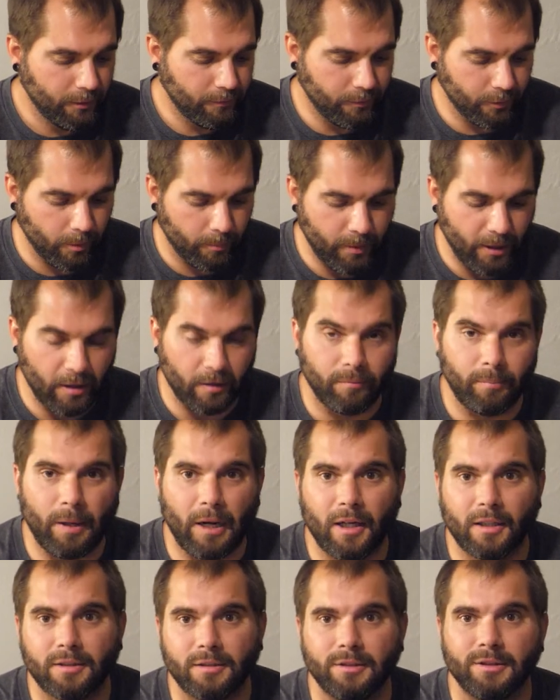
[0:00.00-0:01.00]
for a pair of
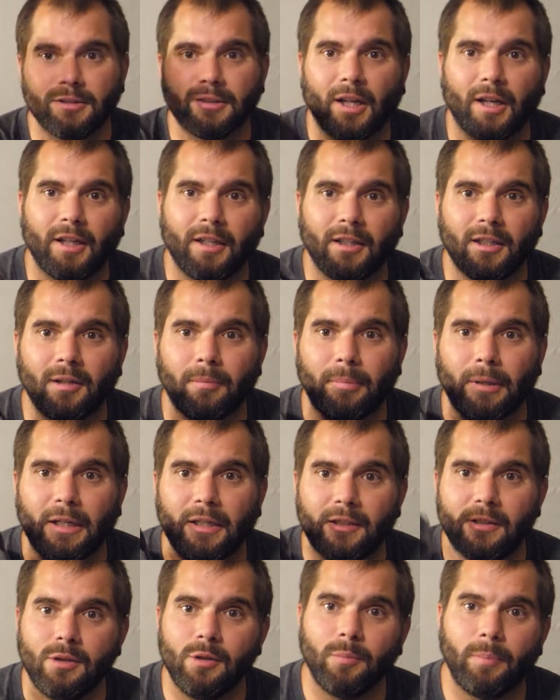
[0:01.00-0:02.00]
boxers. I ended up
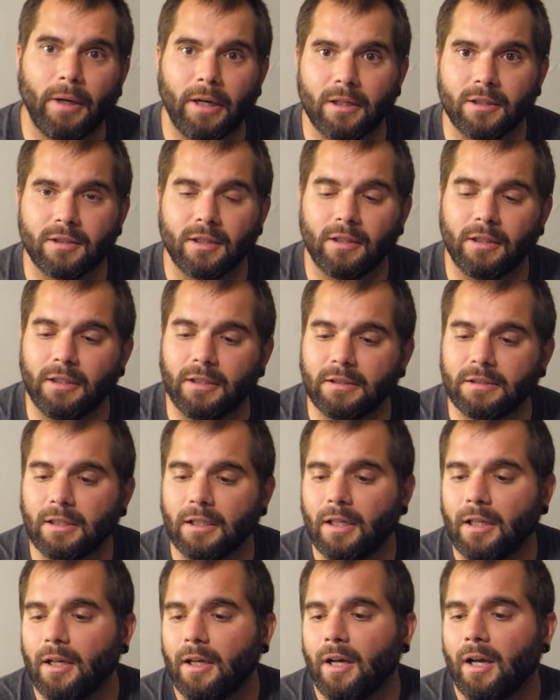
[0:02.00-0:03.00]
buying two pairs of these.
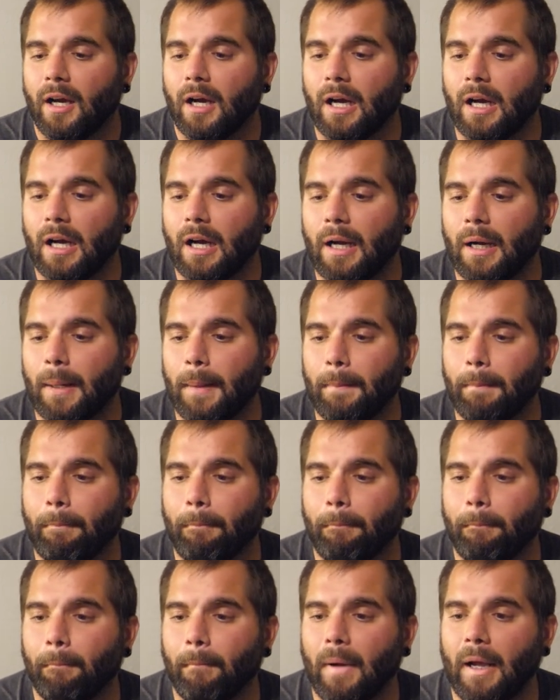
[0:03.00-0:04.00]
Um,
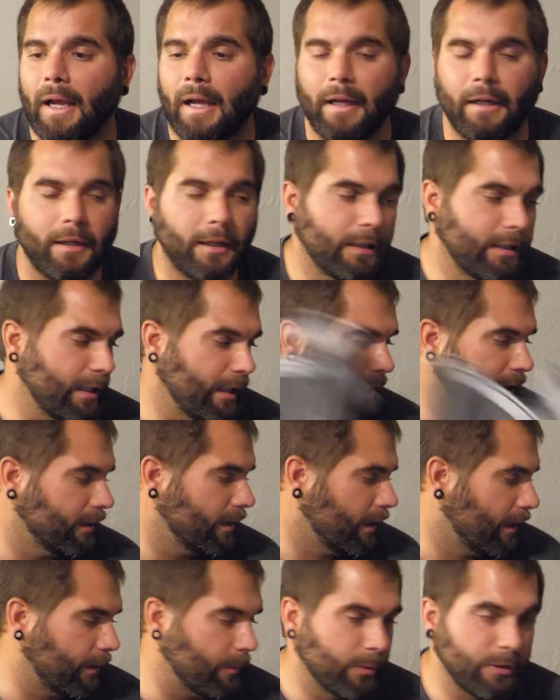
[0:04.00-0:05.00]
and again,
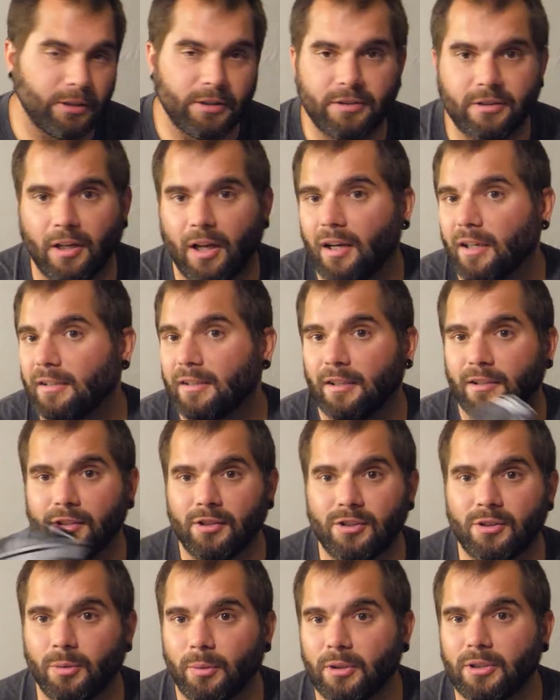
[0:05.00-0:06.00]
like with the socks, I
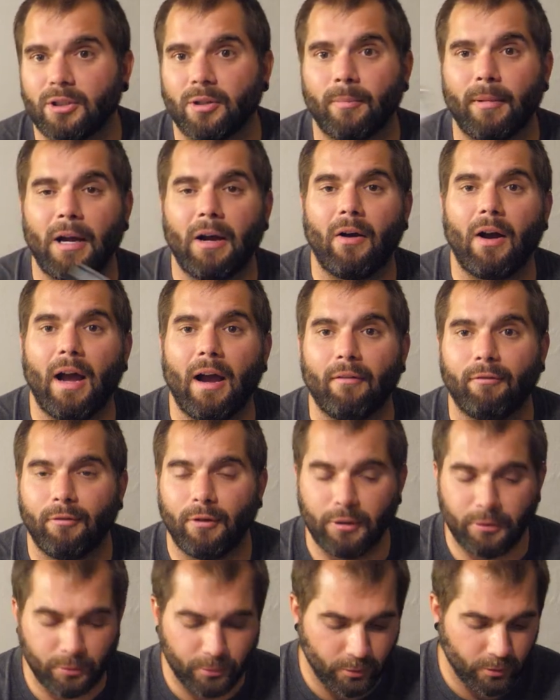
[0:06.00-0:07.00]
just switched them out
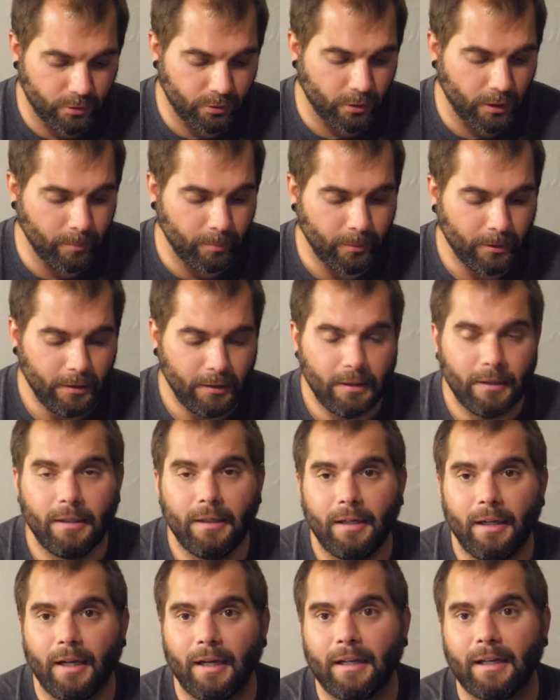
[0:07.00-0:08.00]
halfway through the trip.
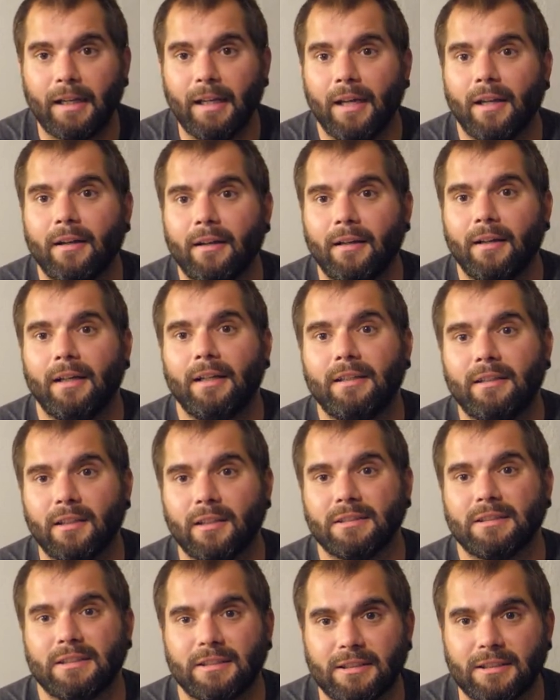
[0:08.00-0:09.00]
And again, it
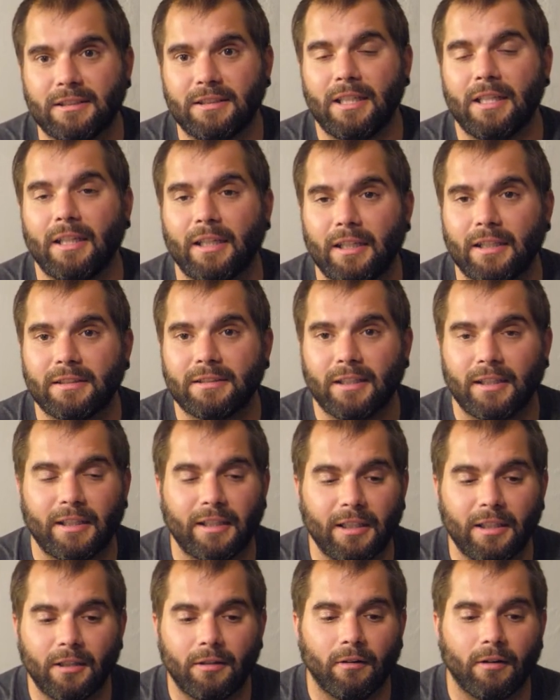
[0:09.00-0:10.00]
doesn't stink. It's like
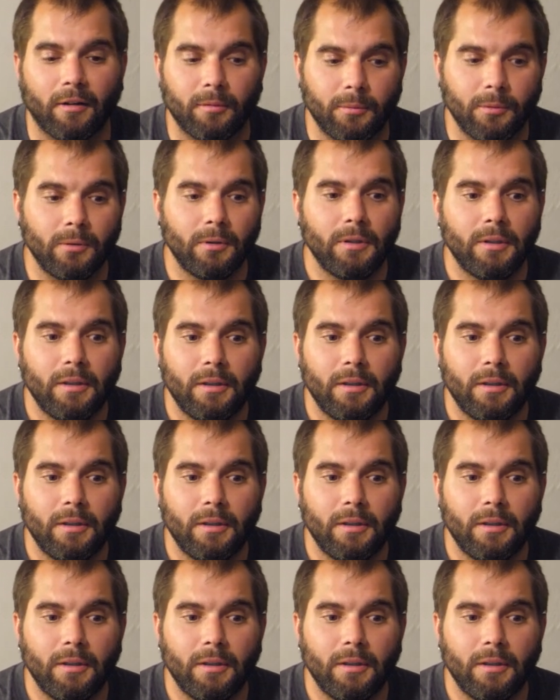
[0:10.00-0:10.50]
incredible.